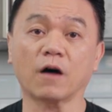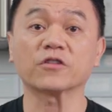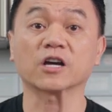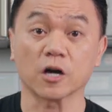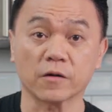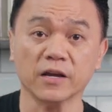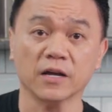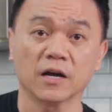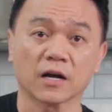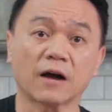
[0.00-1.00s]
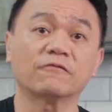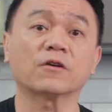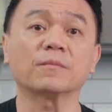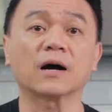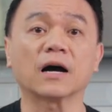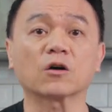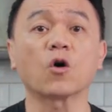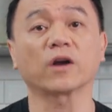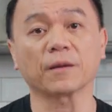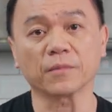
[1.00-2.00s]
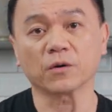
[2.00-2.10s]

of the curry come from coconut